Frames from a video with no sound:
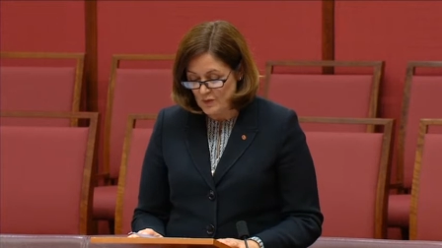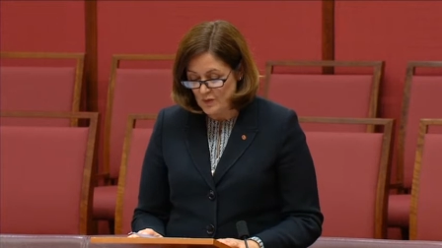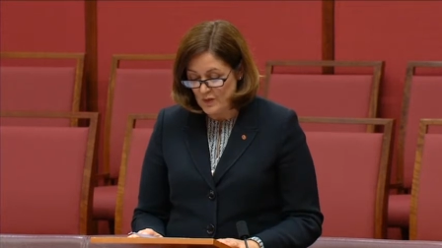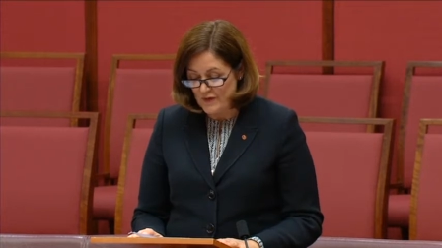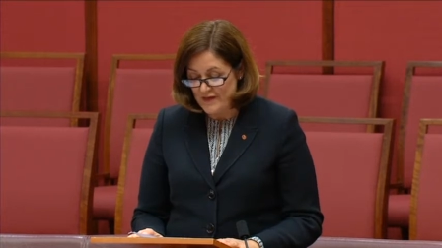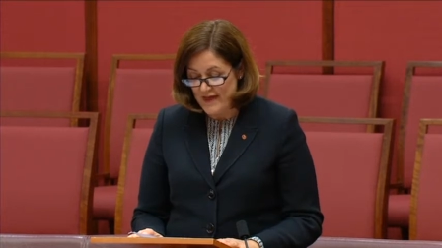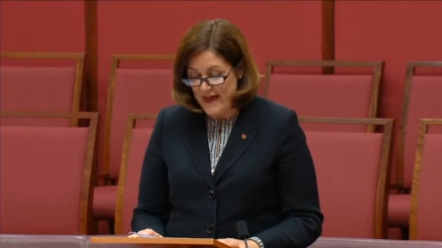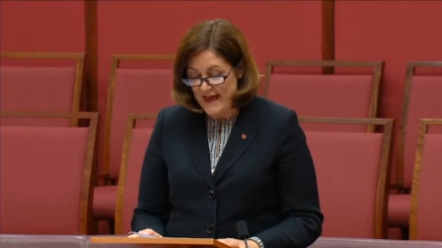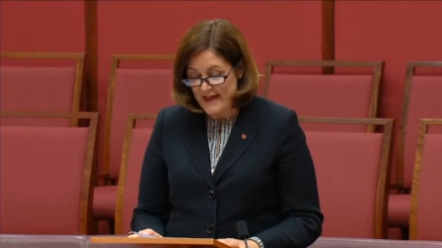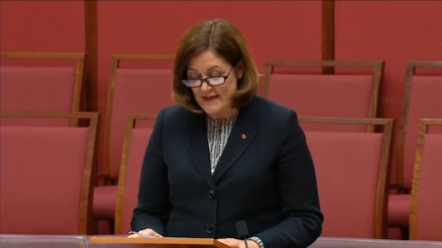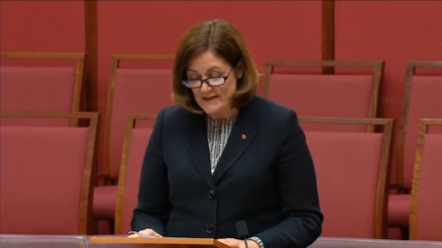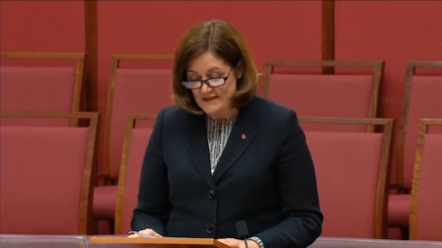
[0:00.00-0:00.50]

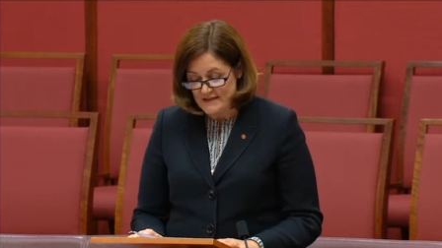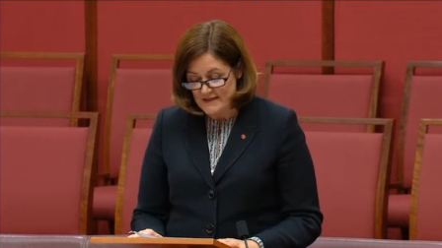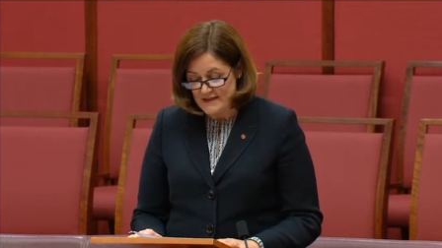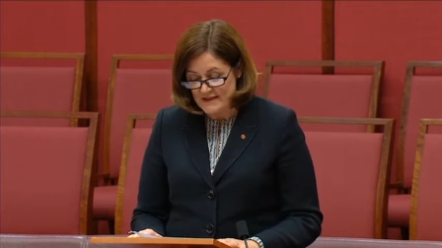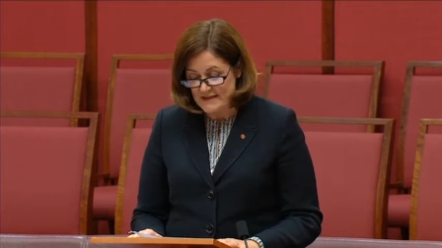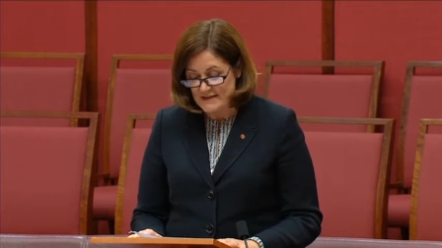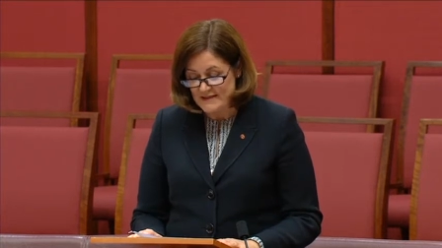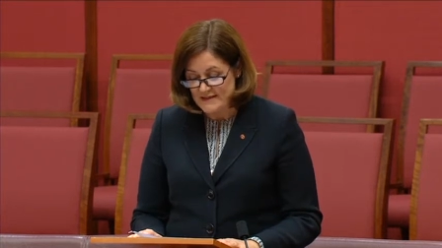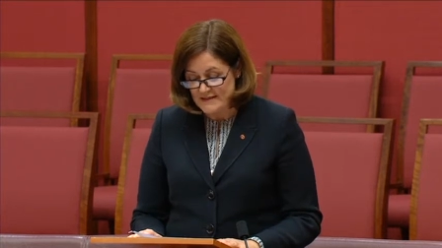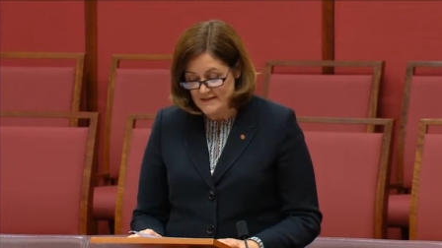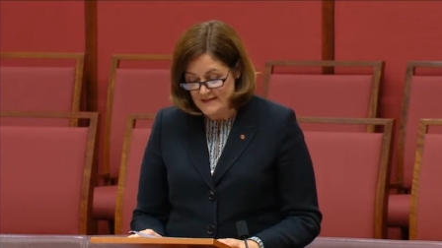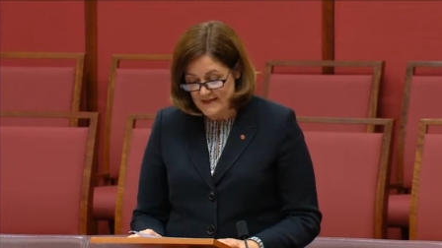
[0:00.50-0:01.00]
without
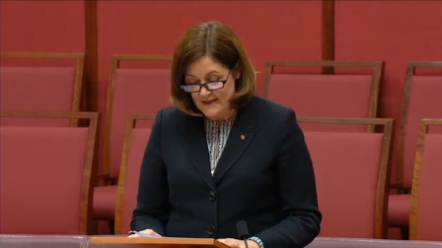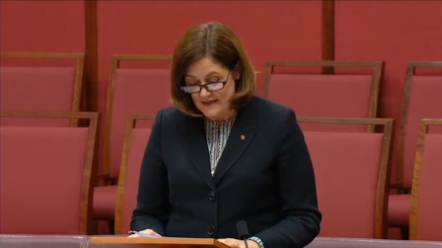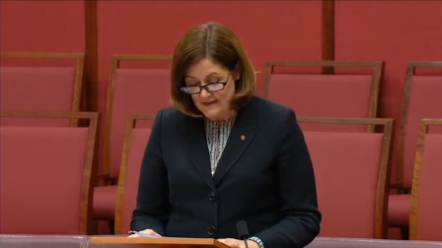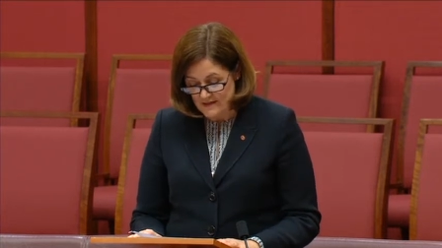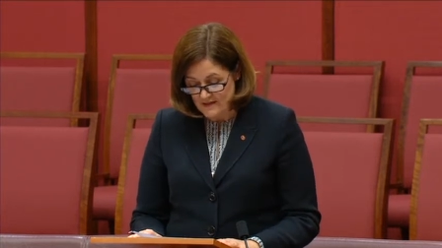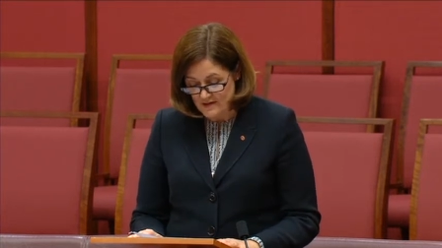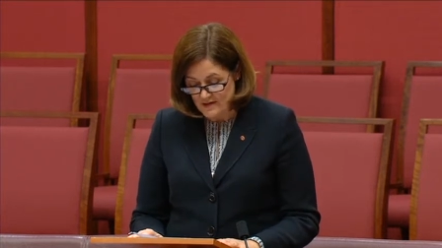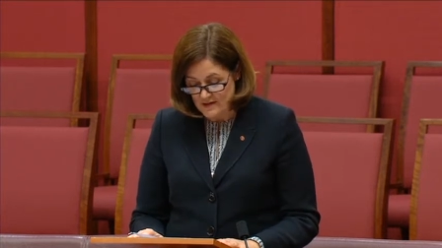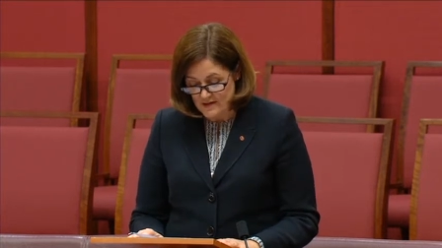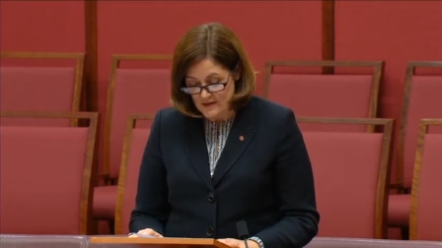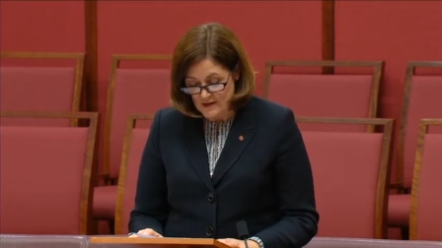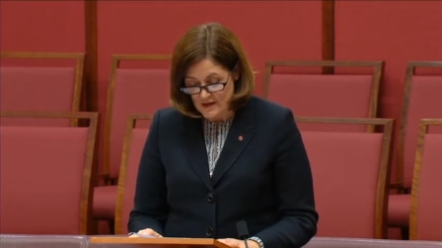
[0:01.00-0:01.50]

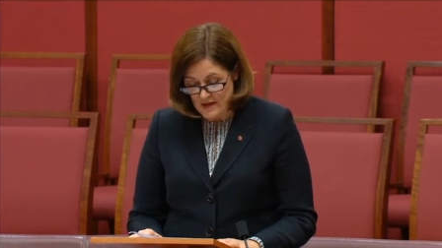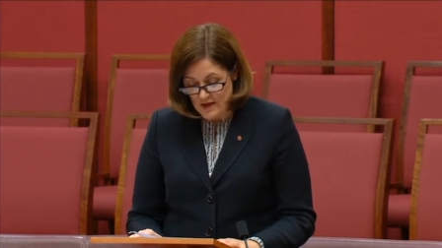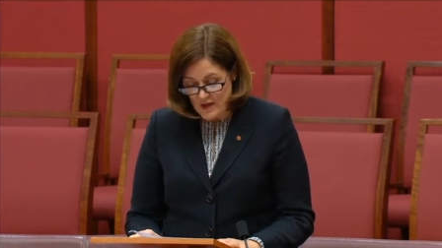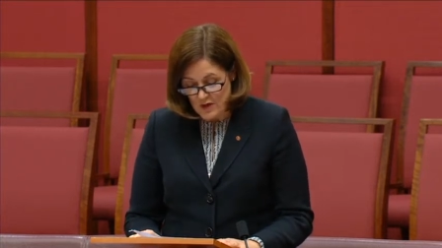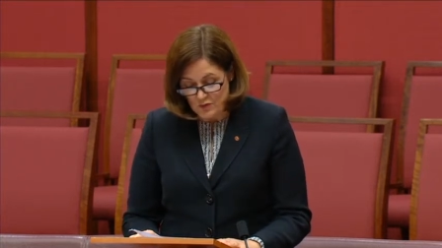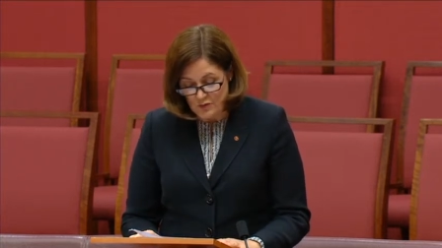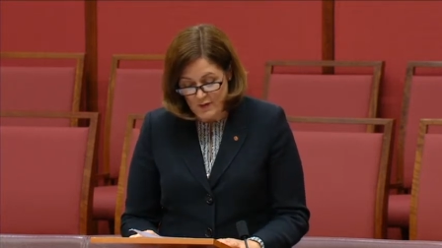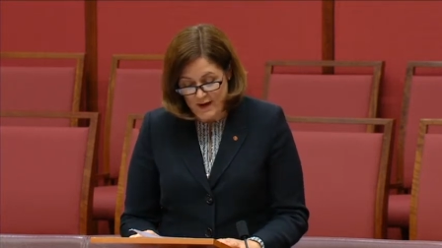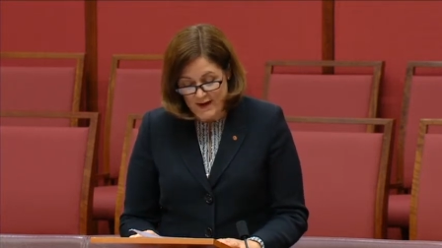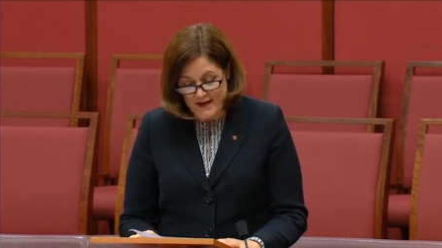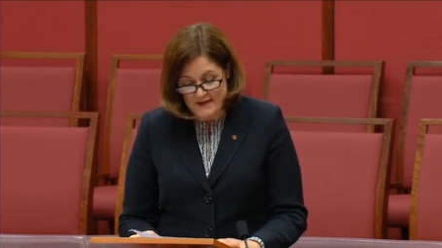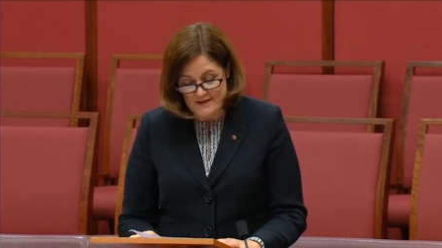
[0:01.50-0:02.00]
consent
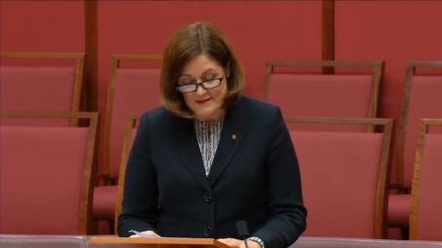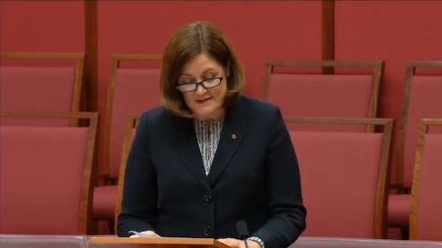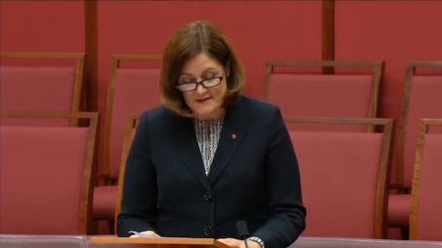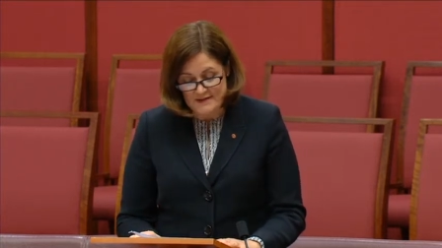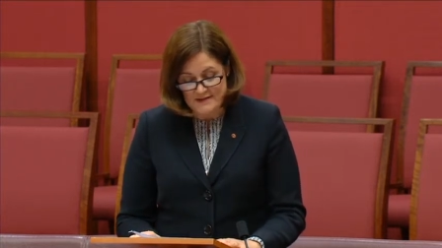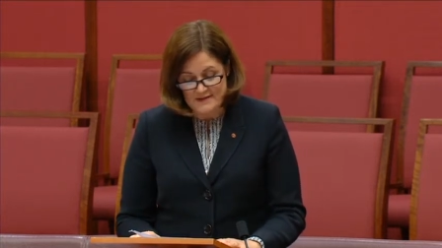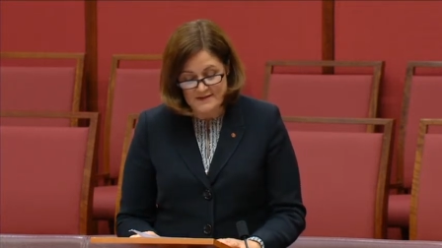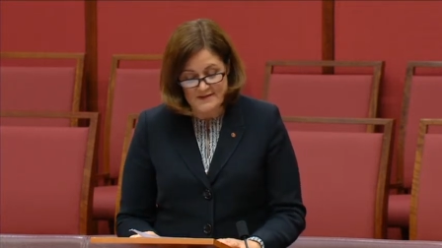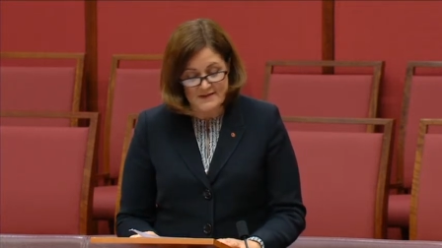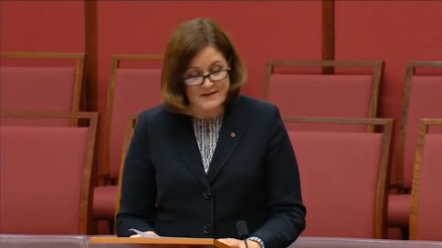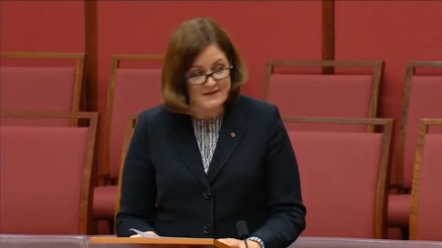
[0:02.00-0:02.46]
raises